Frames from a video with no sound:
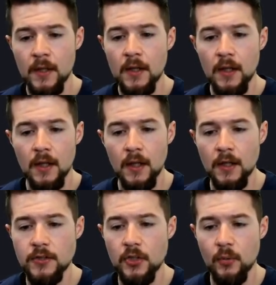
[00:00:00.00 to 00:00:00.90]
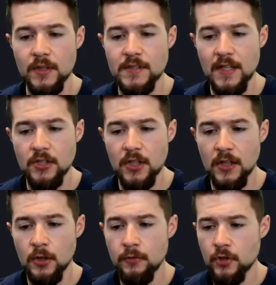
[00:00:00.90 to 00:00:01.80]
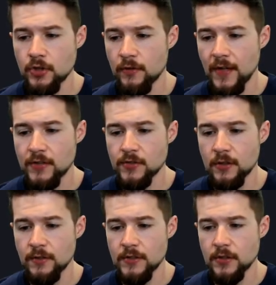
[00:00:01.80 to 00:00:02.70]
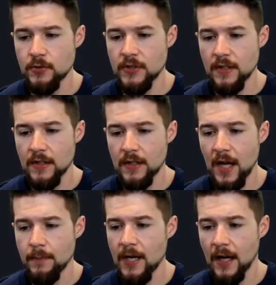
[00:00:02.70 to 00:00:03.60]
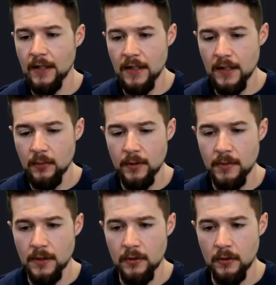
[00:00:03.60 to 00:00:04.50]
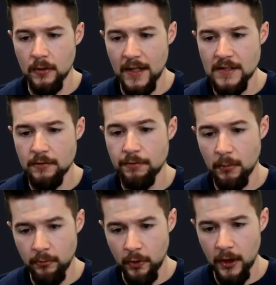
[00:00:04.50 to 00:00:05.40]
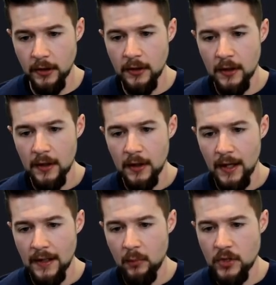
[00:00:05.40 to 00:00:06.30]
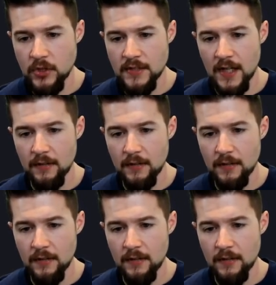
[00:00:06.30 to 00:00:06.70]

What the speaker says: So we're instantiating a new version of that service using the API key that we've been granted from Fauna. And then we just have a